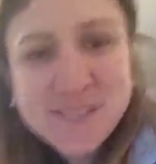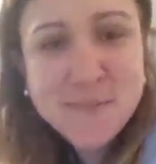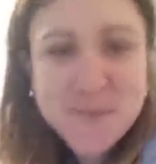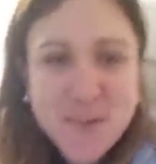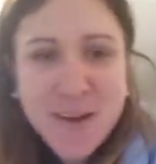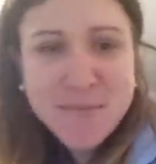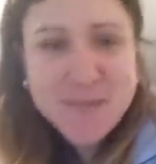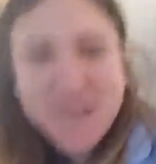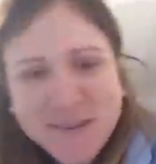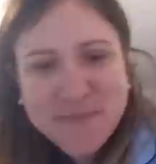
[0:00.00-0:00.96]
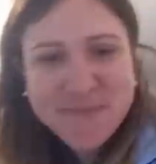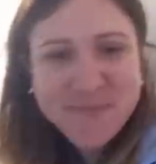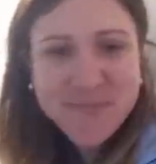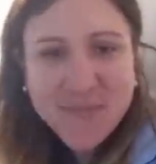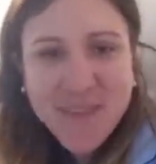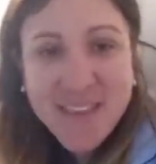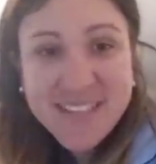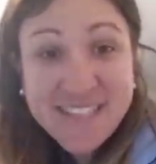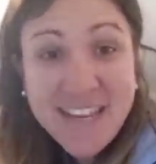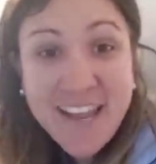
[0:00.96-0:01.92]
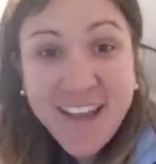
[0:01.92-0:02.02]
subscribe to them.
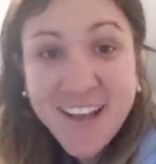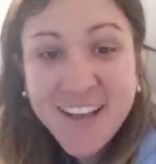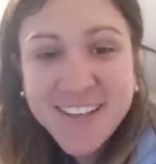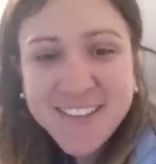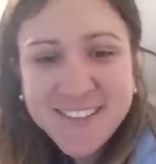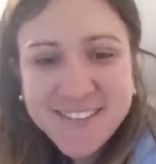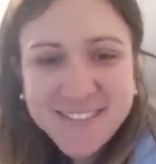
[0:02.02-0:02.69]
See ya.